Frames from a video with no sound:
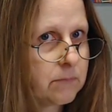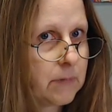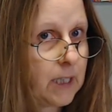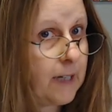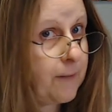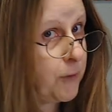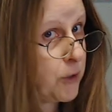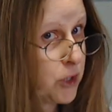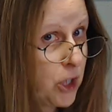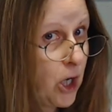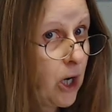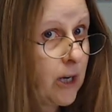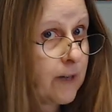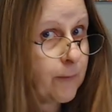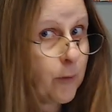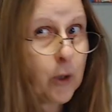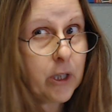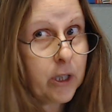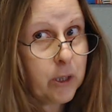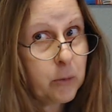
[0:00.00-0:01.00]
If you're sorry
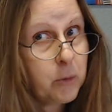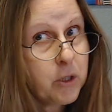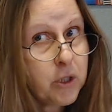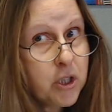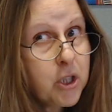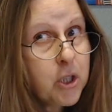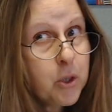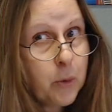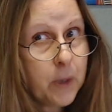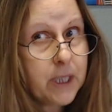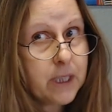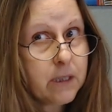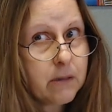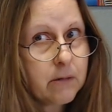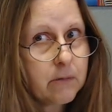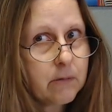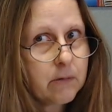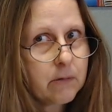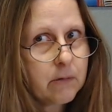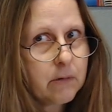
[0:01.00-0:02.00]
for it, you wouldn't do it.
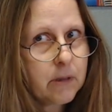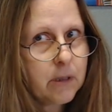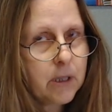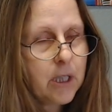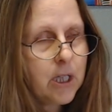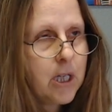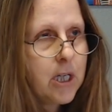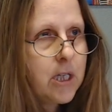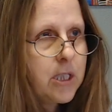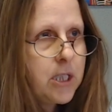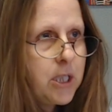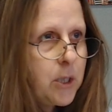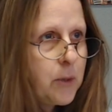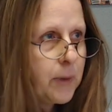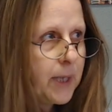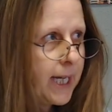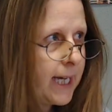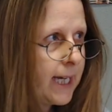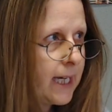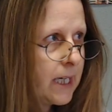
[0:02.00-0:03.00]
You
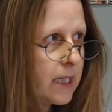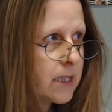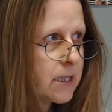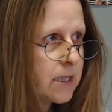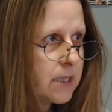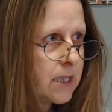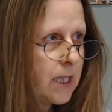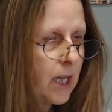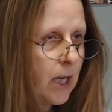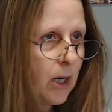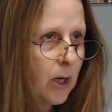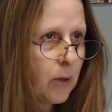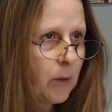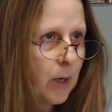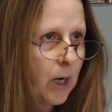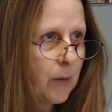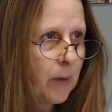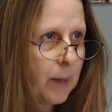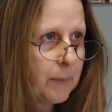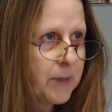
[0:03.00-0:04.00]
can't say, oh,
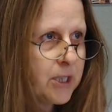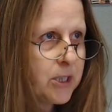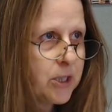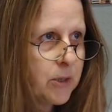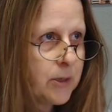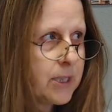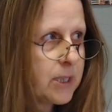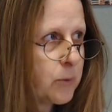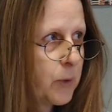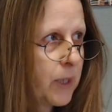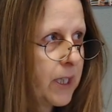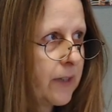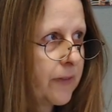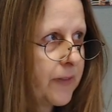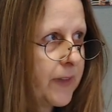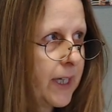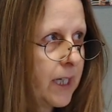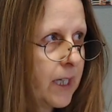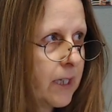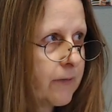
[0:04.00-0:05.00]
oh, I'm going to do this wicked
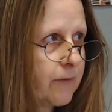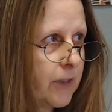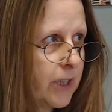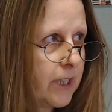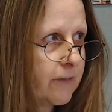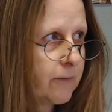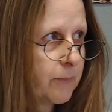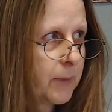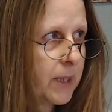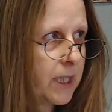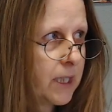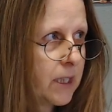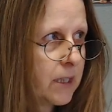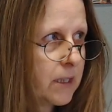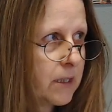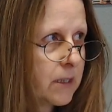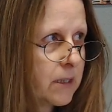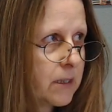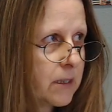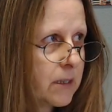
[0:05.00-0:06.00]
thing, forgive me.
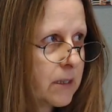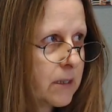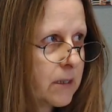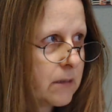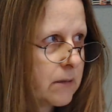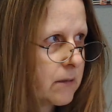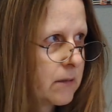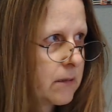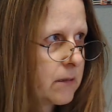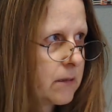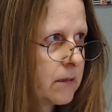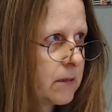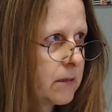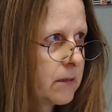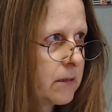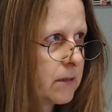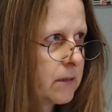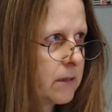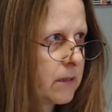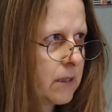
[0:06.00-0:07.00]

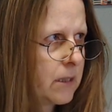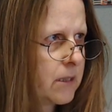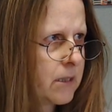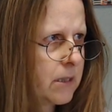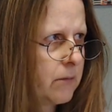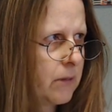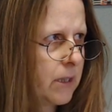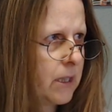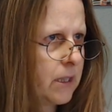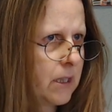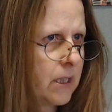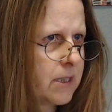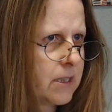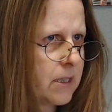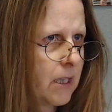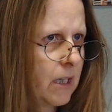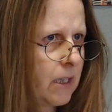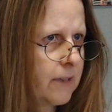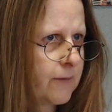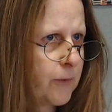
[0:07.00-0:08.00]
You're going to do it, you're not
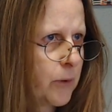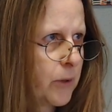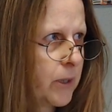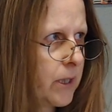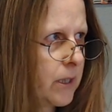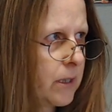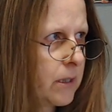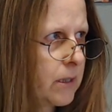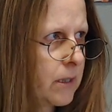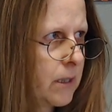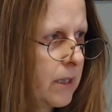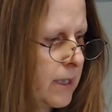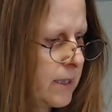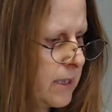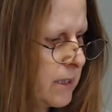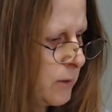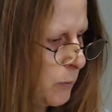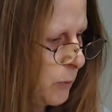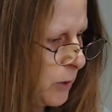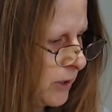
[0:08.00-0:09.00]
sorry for it. Uh, it
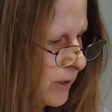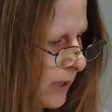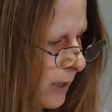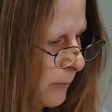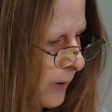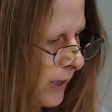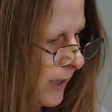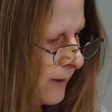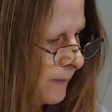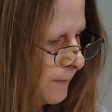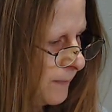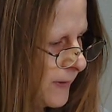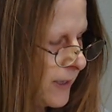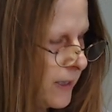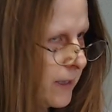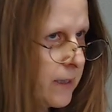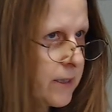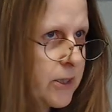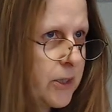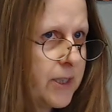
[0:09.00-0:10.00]
doesn't work that way.
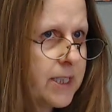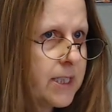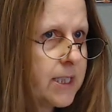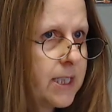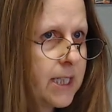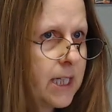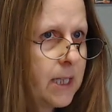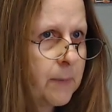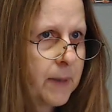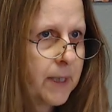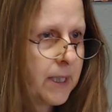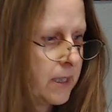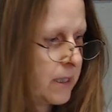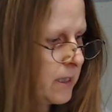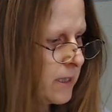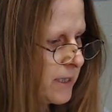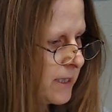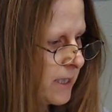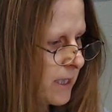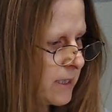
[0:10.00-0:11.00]
So this demon
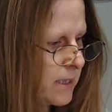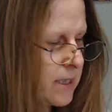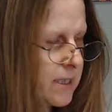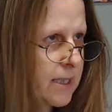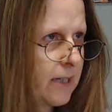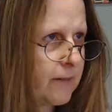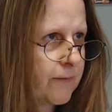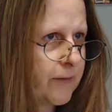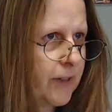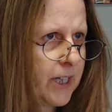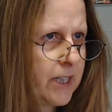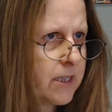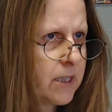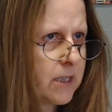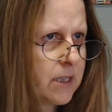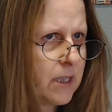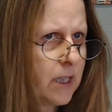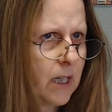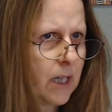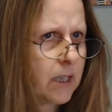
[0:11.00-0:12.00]
says to St. Francis,
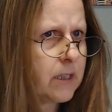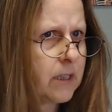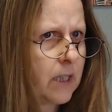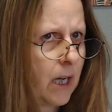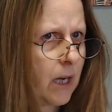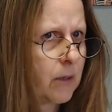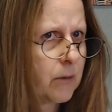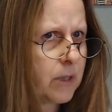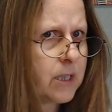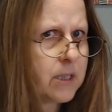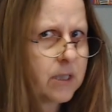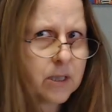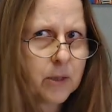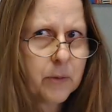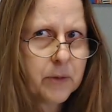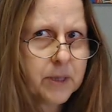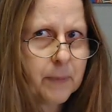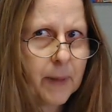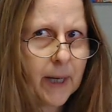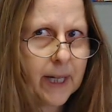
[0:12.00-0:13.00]
uh, no, his
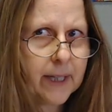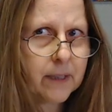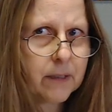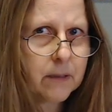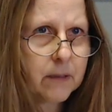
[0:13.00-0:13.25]
soul's mine.